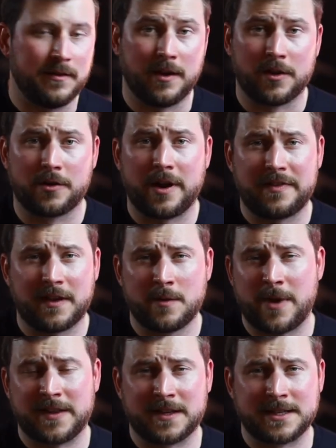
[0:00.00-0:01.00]
The other great thing
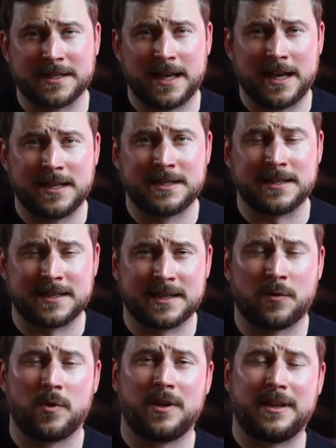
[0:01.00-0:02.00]
about this lens is that
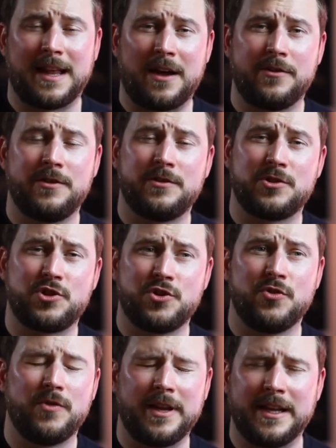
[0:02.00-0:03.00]
it will allow you to
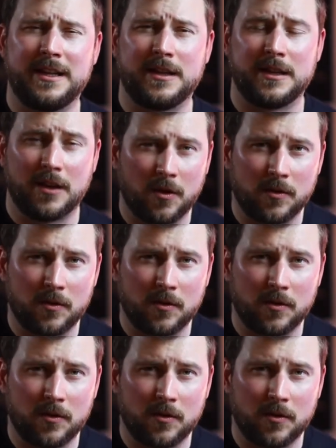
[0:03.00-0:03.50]
shoot in low